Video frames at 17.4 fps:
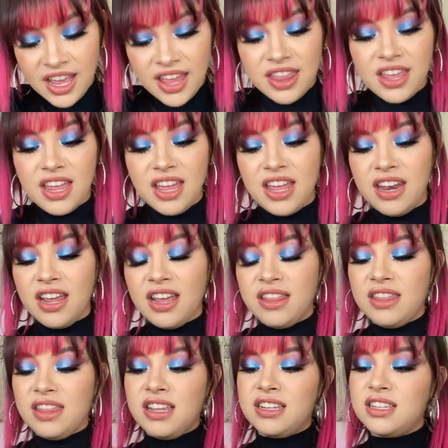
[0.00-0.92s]
and
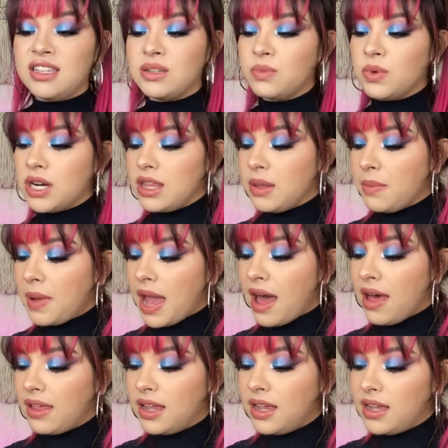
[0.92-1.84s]
then this is one of the
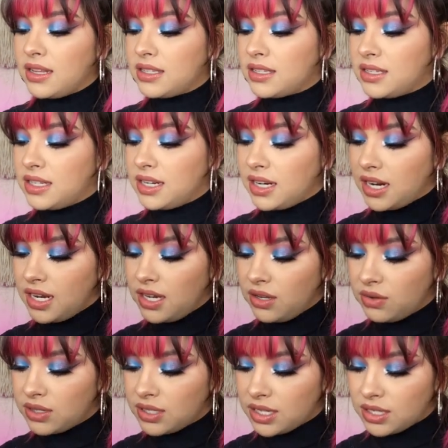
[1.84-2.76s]
palettes. Did I
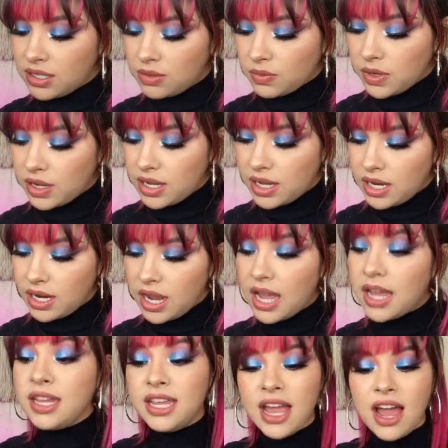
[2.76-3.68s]
use this one?
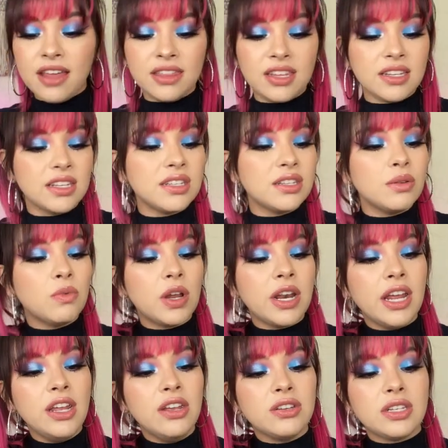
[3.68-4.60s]
I, yeah, this is the one
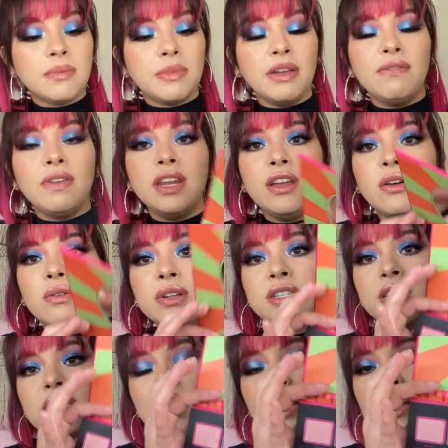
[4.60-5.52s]
I used in my video.
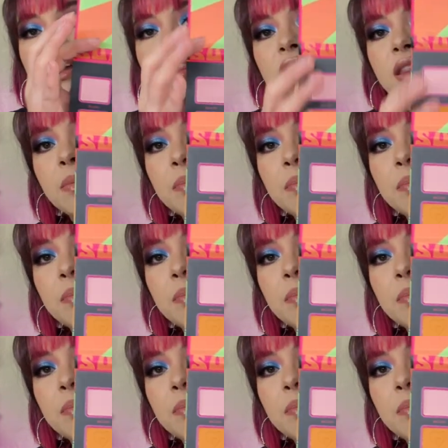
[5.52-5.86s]
It's like the